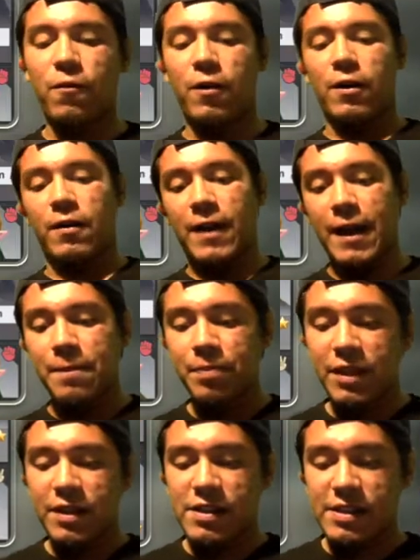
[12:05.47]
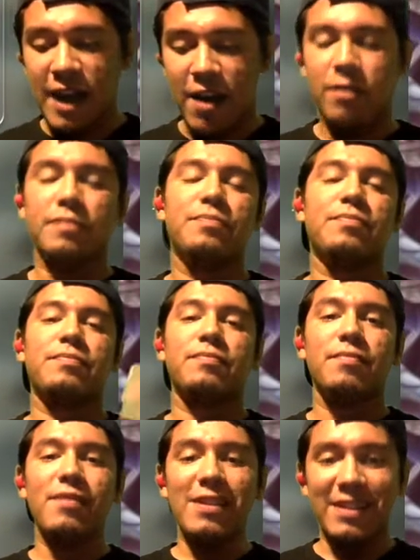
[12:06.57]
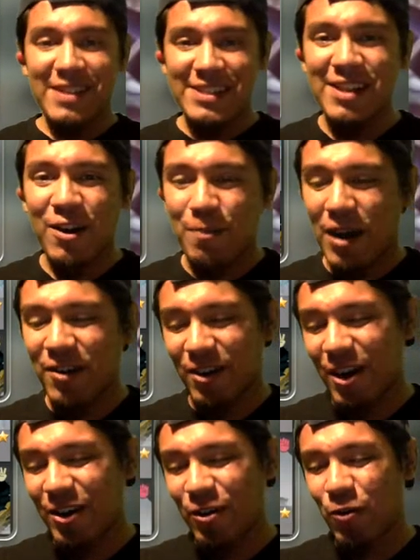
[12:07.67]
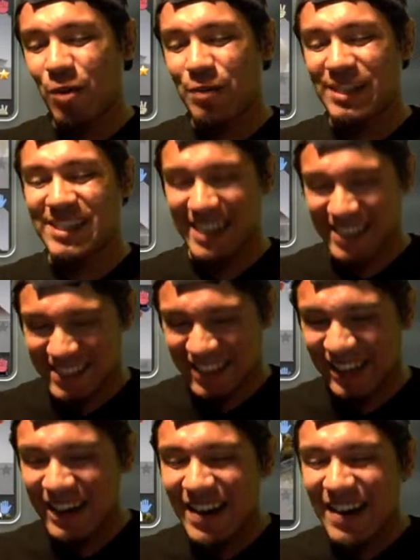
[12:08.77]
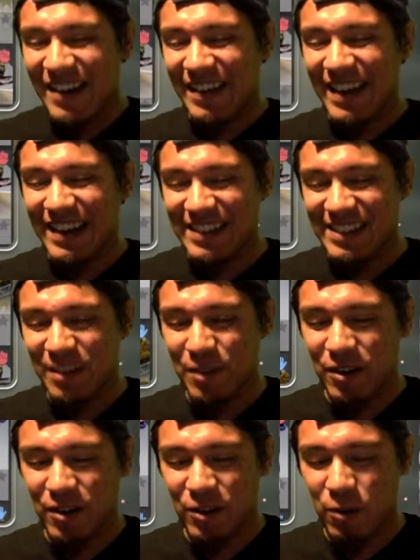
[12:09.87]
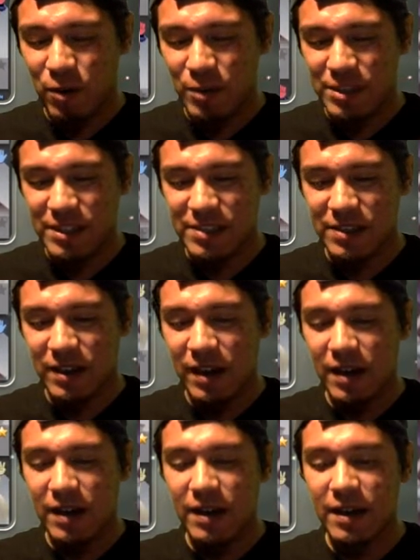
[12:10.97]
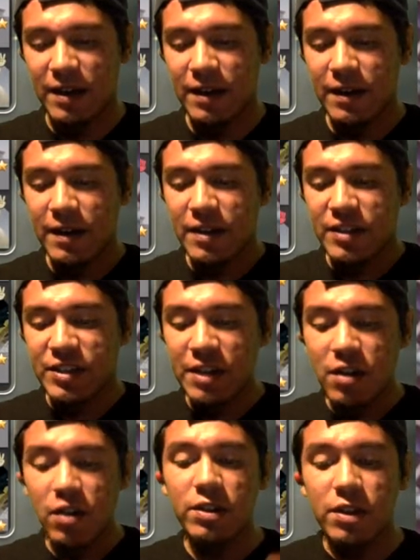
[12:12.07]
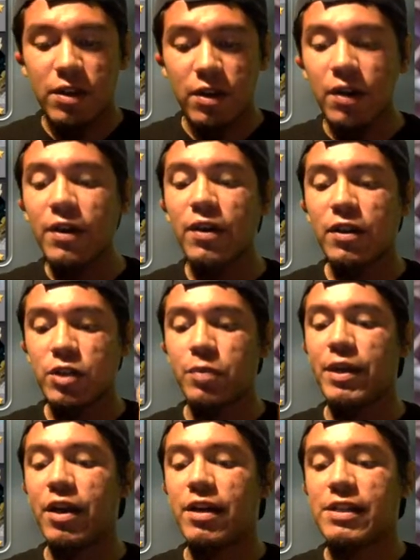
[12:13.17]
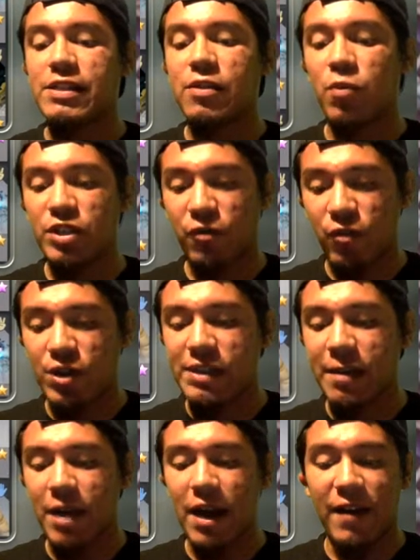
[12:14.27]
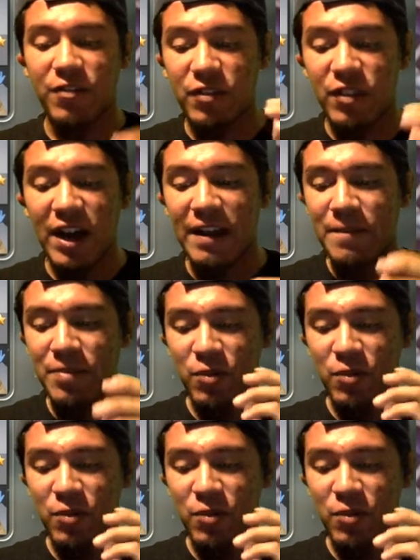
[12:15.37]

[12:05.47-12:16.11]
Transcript: for her. Okay. Now, let's talk about her underwhelming sister. Okay, let's talk about her underwhelming sister. She looked good, to be honest, when she first came out. I thought